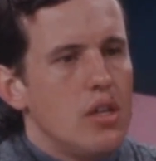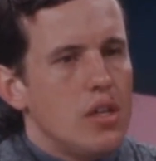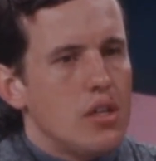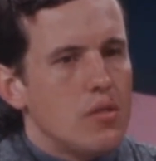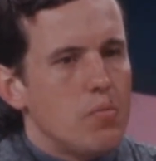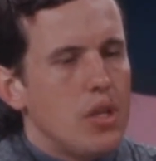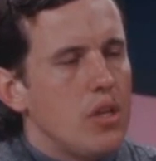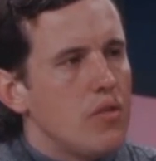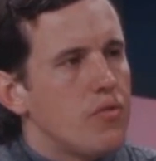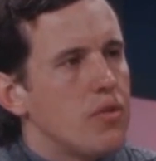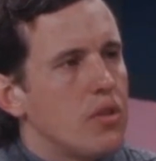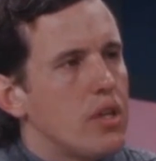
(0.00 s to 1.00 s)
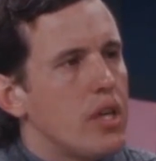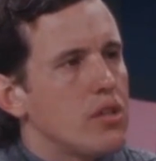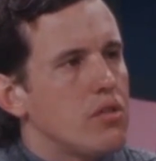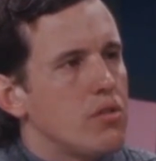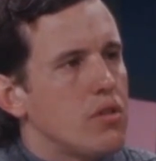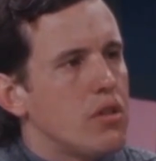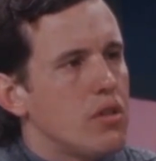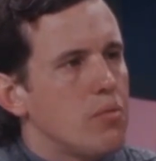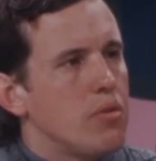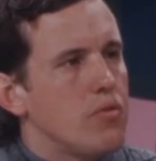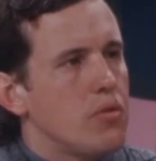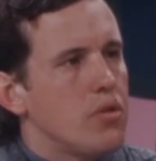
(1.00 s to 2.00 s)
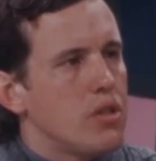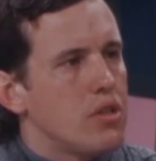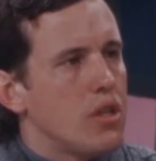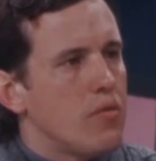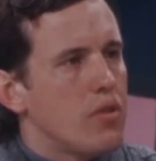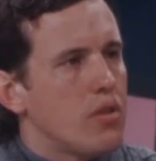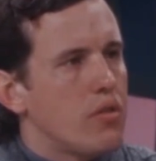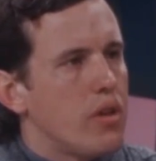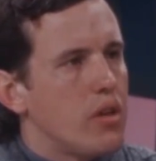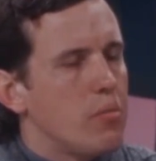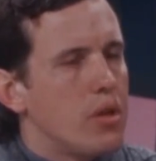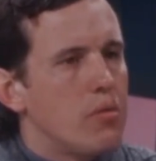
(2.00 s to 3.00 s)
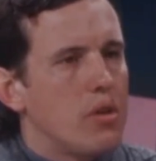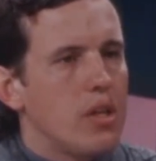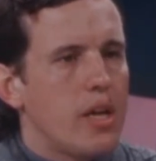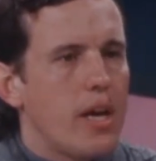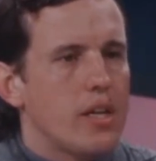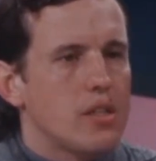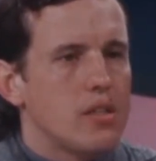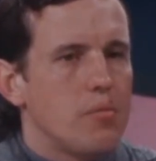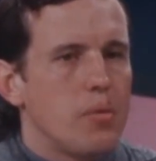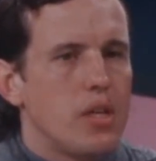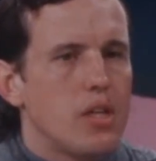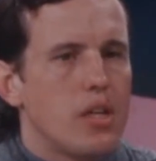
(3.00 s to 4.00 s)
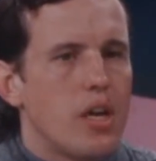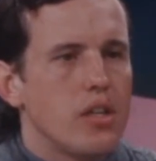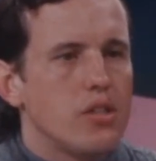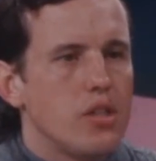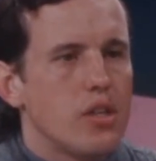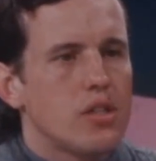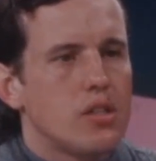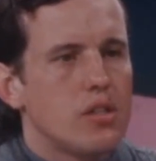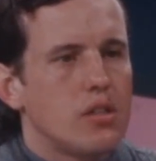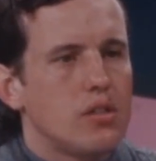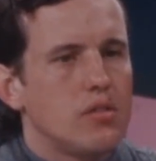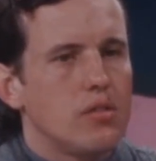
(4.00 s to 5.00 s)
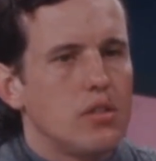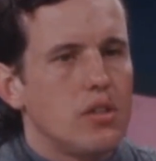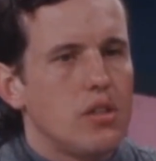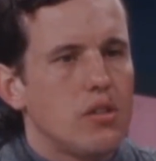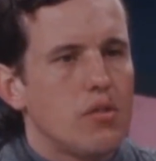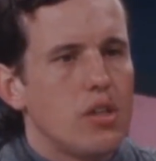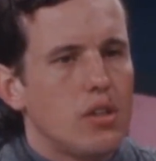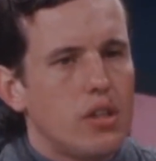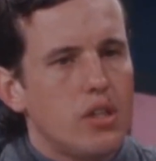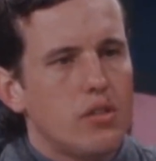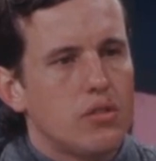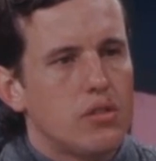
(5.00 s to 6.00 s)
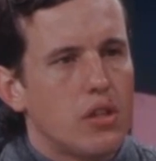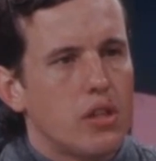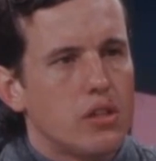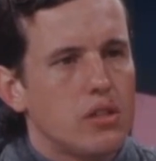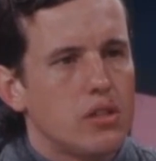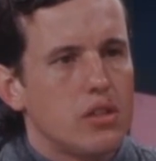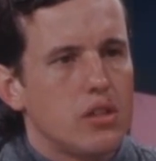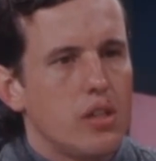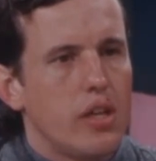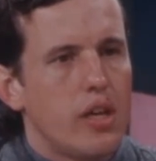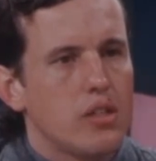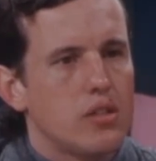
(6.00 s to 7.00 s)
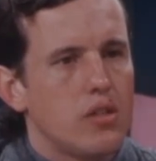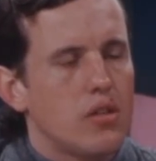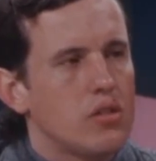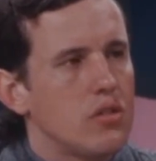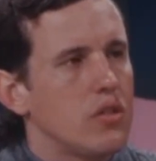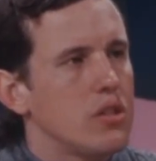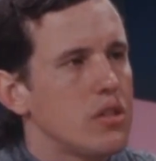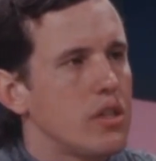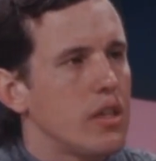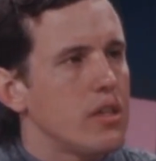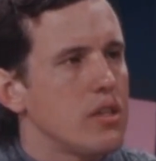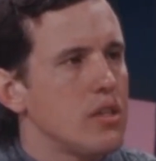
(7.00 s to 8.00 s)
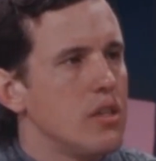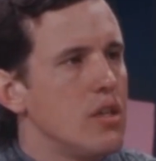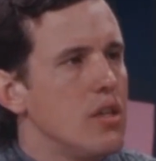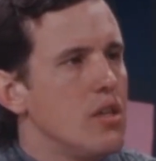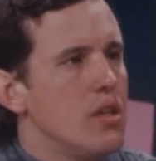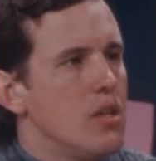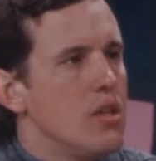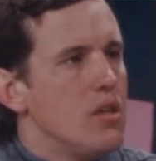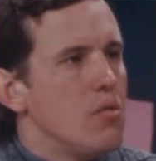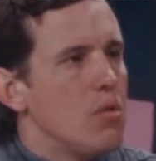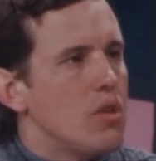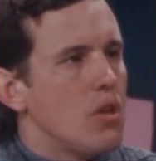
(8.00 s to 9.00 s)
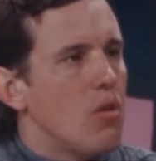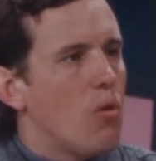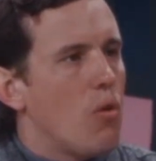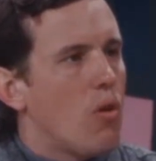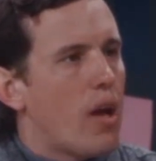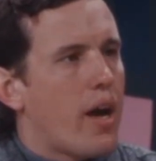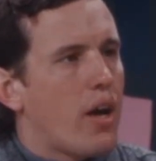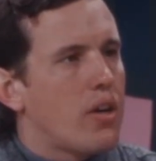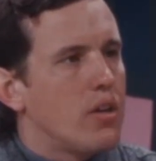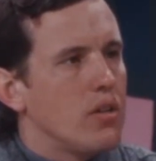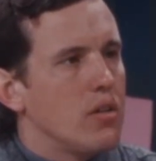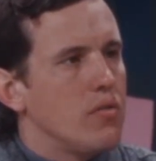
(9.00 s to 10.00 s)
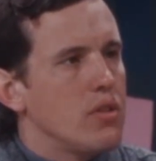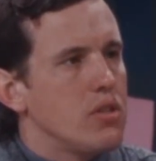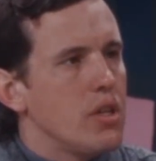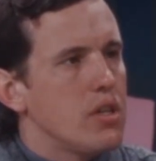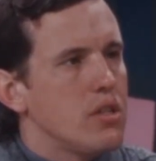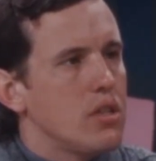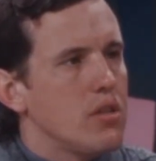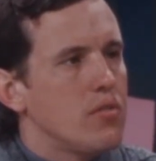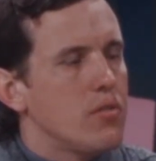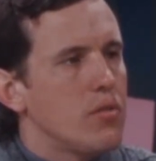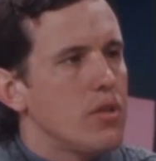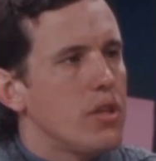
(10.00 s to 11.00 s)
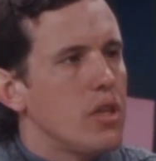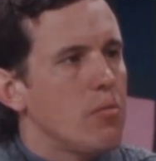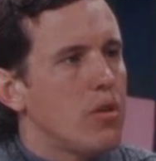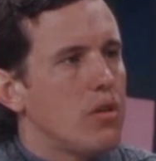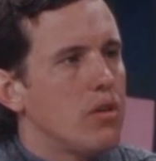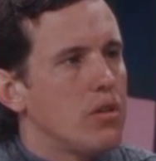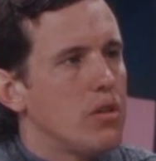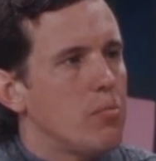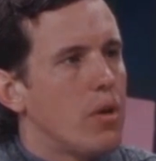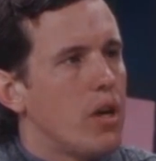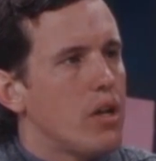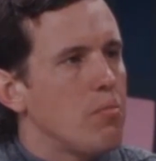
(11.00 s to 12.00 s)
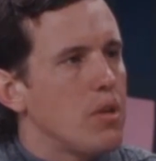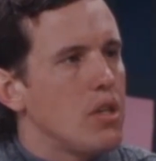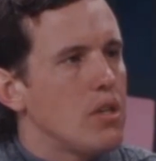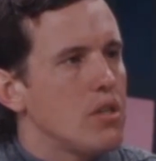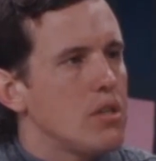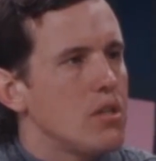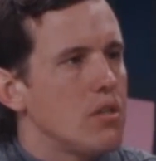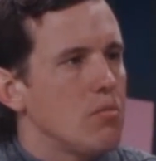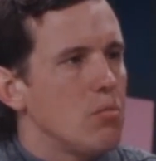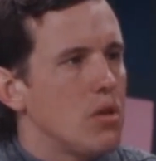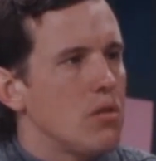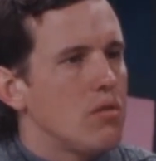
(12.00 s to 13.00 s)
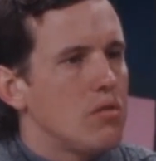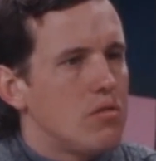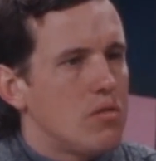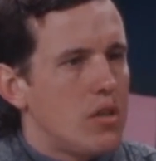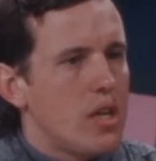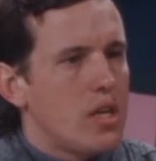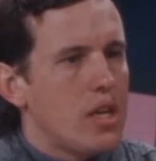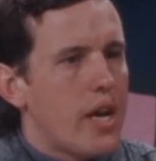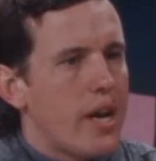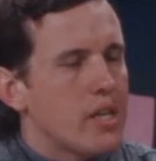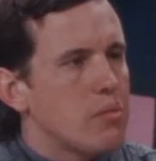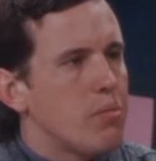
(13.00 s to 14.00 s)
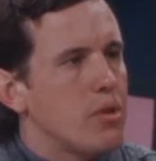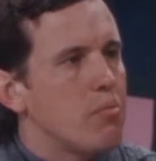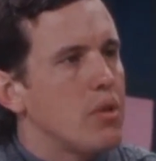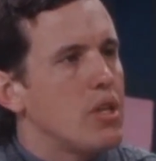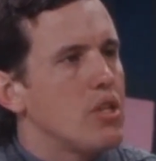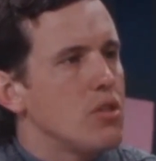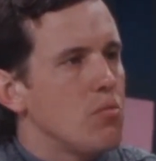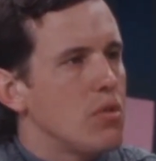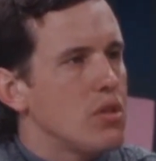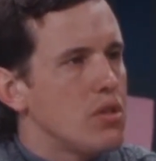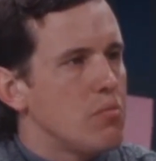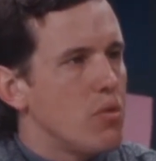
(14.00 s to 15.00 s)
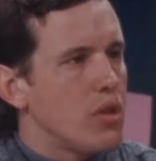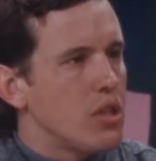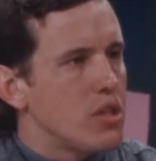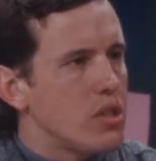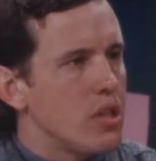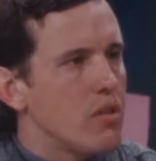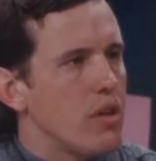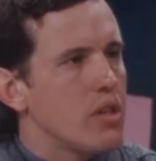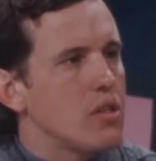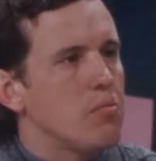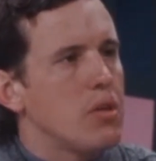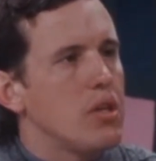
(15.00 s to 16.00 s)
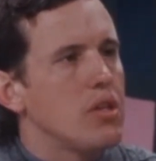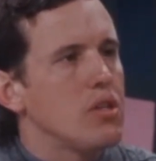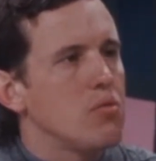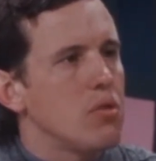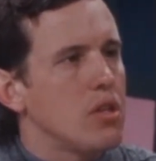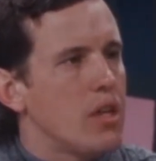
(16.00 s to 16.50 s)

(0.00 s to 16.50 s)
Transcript: is meaningful, it has to occur before the seventh grade. But it really has to be not just, you know, illegal drugs. It has to also discuss what the whole act of ingesting a foreign chemical in your body means, what taking aspirin means, what smoking cigarettes means, what